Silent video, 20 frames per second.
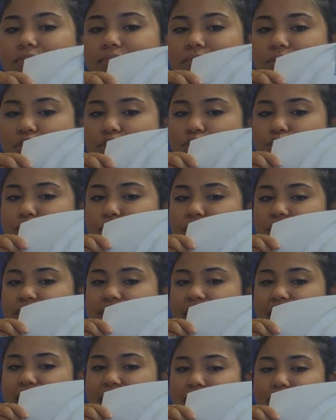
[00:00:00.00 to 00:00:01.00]
Just
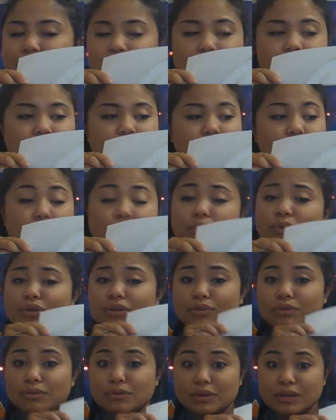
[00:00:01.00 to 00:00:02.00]
pretend, or
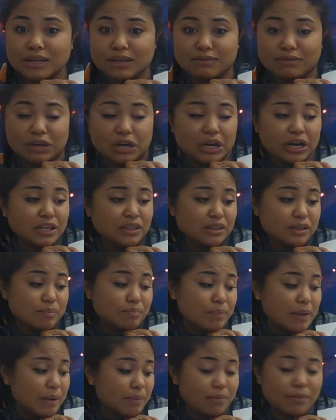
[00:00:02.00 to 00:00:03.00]
you could even cut the
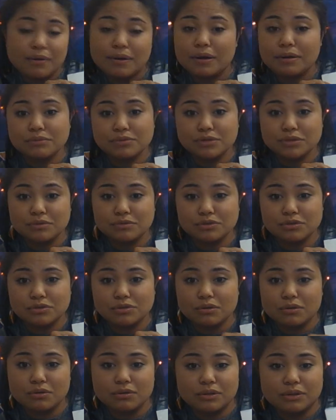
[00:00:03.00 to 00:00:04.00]
paper out into a
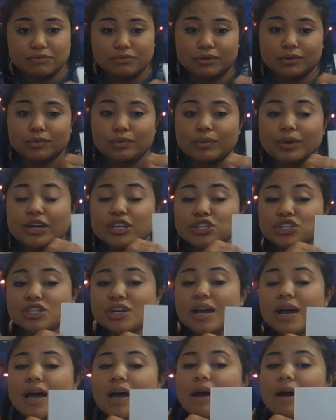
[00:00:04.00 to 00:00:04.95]
circle if you'd wish.